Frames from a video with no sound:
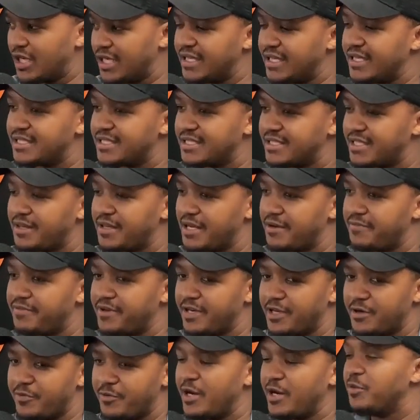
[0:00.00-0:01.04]
and the South
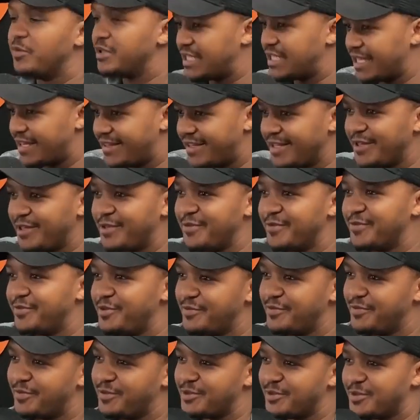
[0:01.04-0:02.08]
African rand, which I think
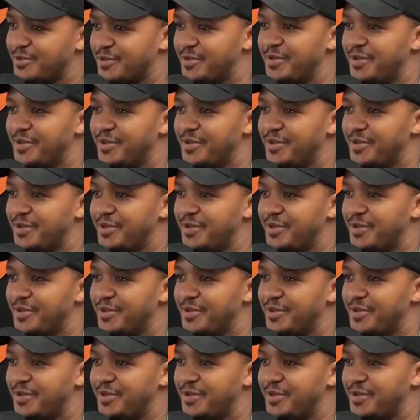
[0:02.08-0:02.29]
you've also